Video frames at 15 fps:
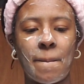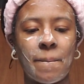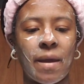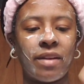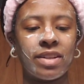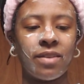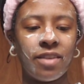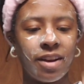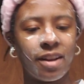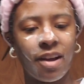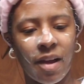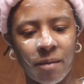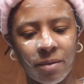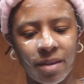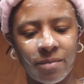I was getting ready to
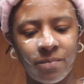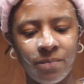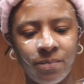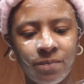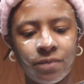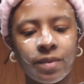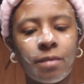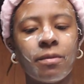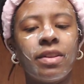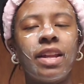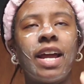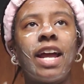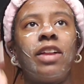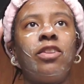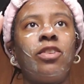comment, but then I
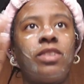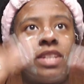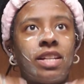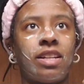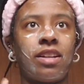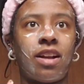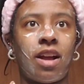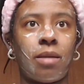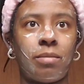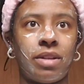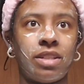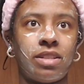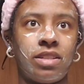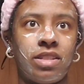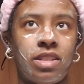had looked at the
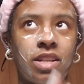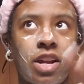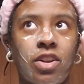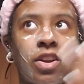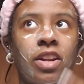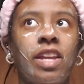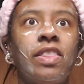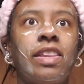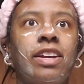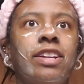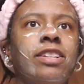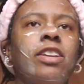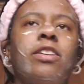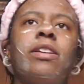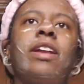comments underneath it
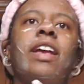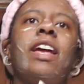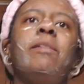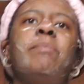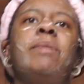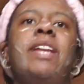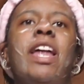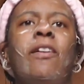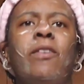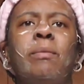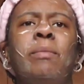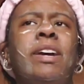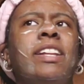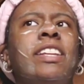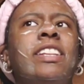because it had been an hour,
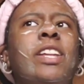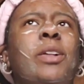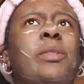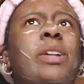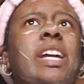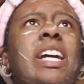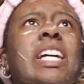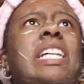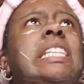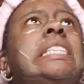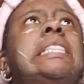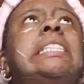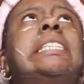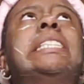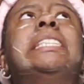but I think they only
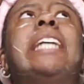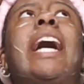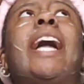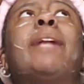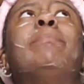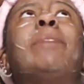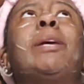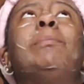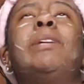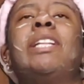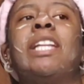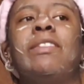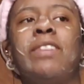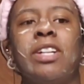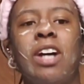had maybe
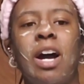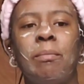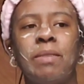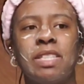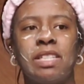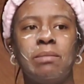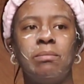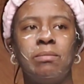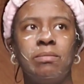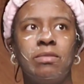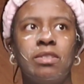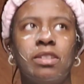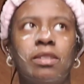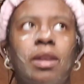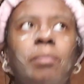11 comments, and
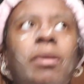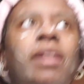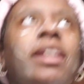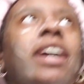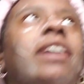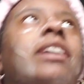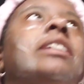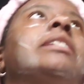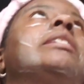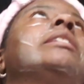about like